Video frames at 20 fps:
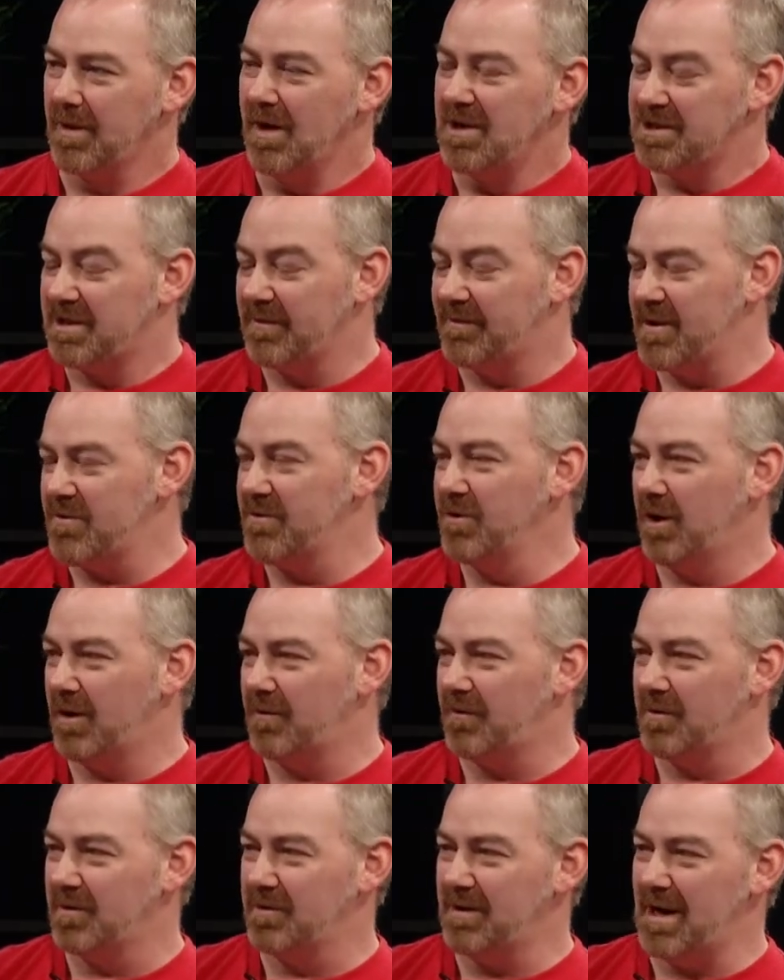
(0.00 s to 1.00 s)
So very
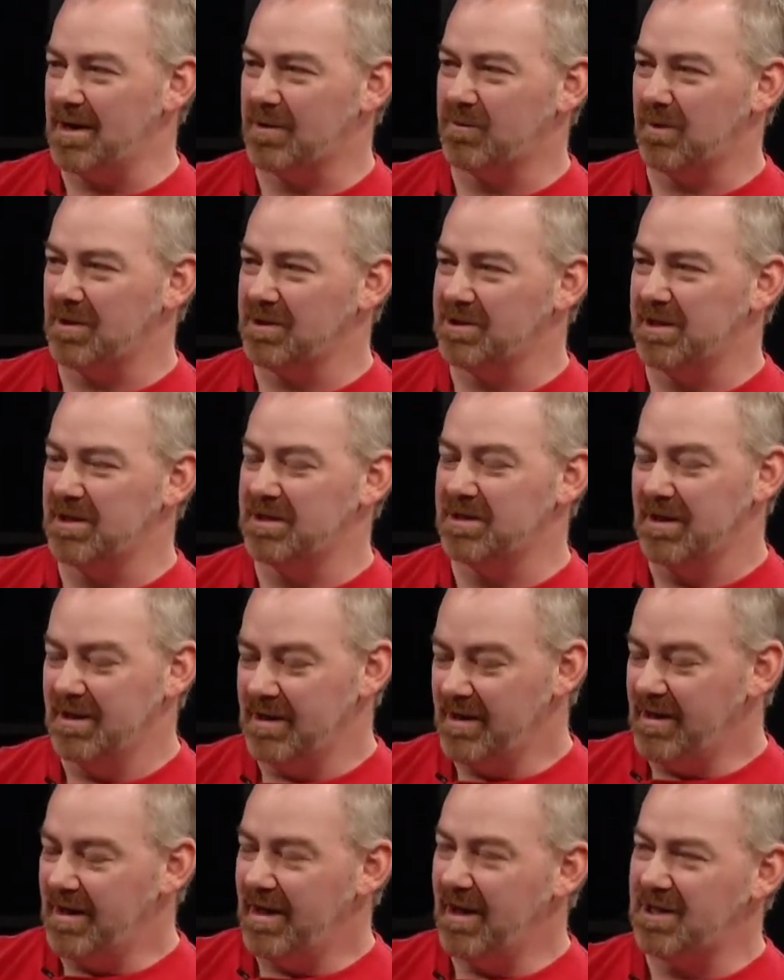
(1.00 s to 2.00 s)
often, Act 1 says,
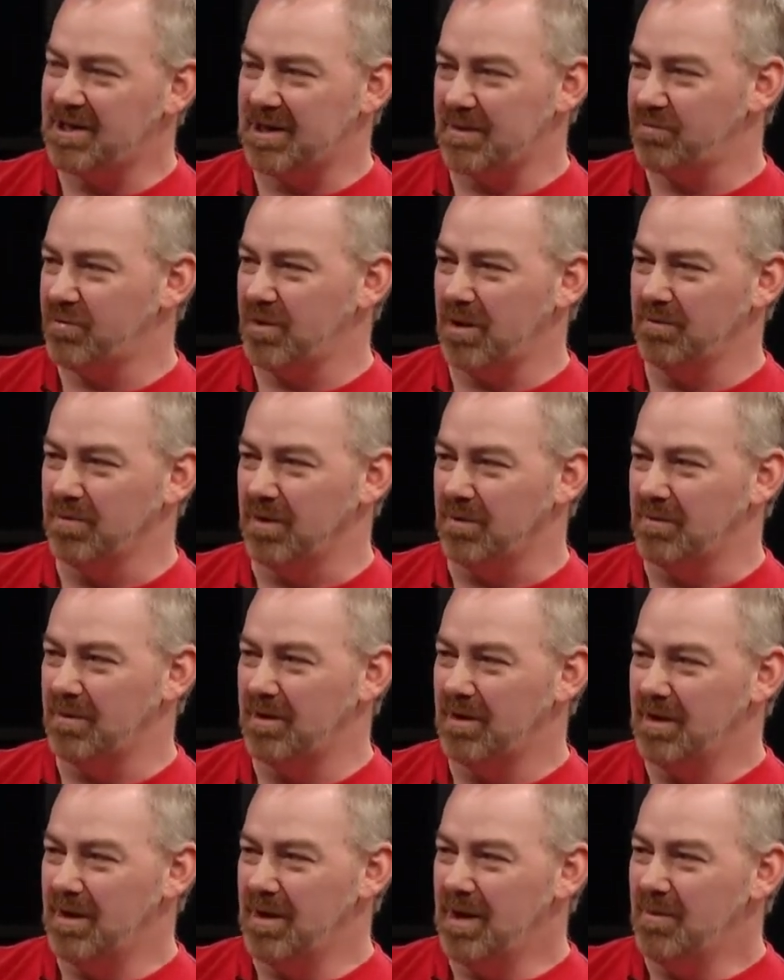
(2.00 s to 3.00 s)
here's the problem,
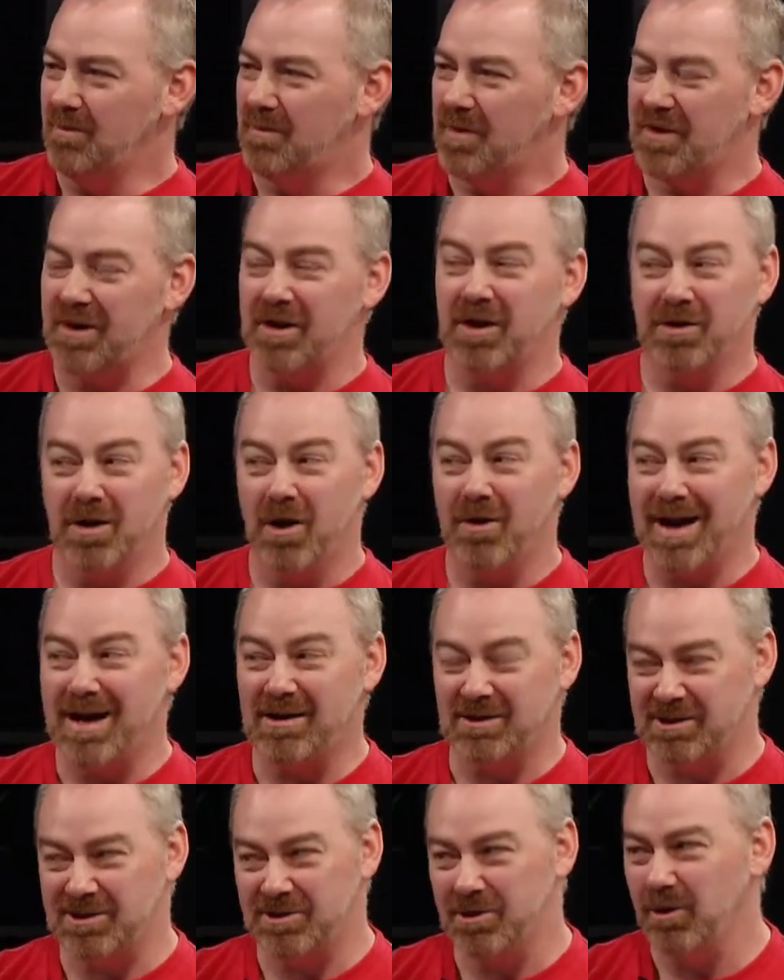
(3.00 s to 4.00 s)
but they don't know how to
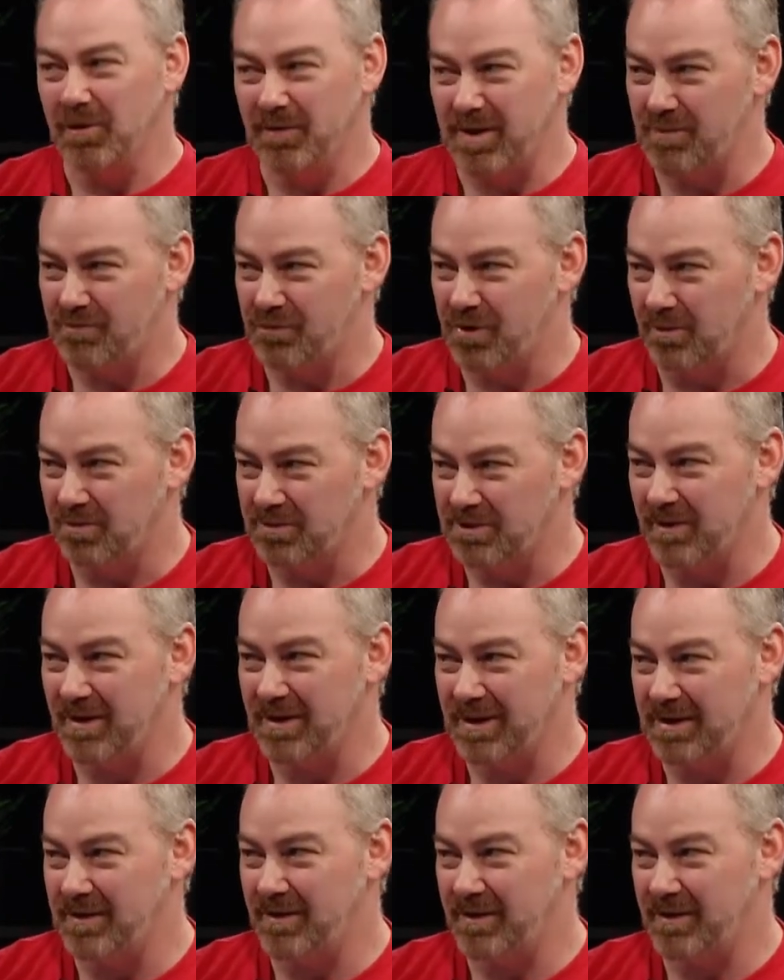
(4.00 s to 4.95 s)
solve that problem until they get to the